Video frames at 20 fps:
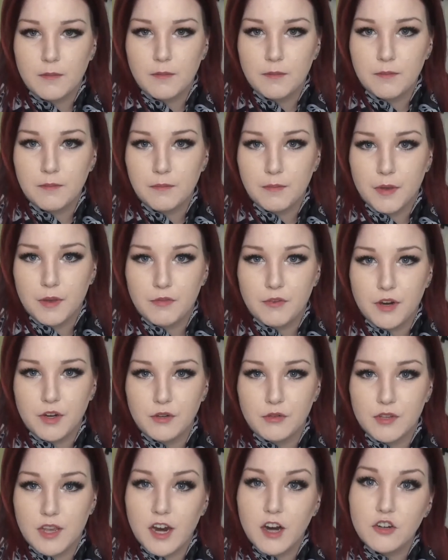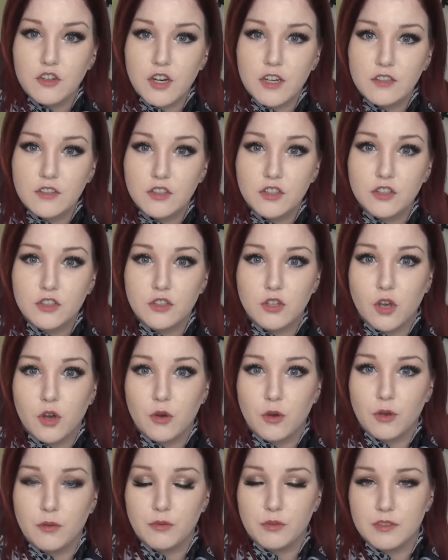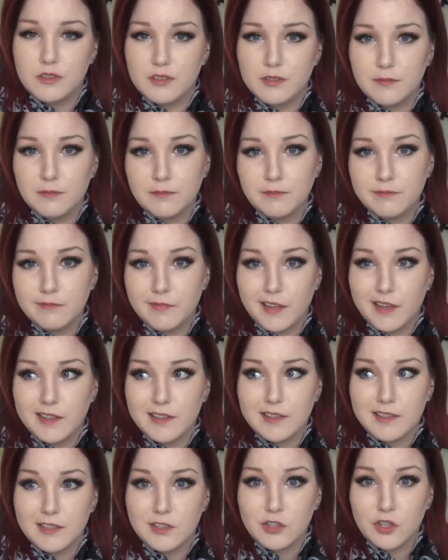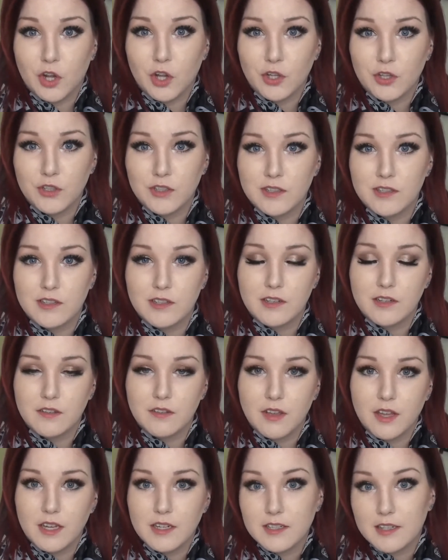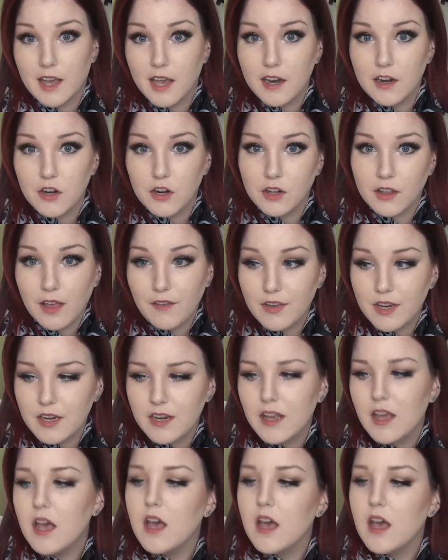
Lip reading: my friend who's a hairdresser, so it was, like, $6 instead of, like, $10 or $11.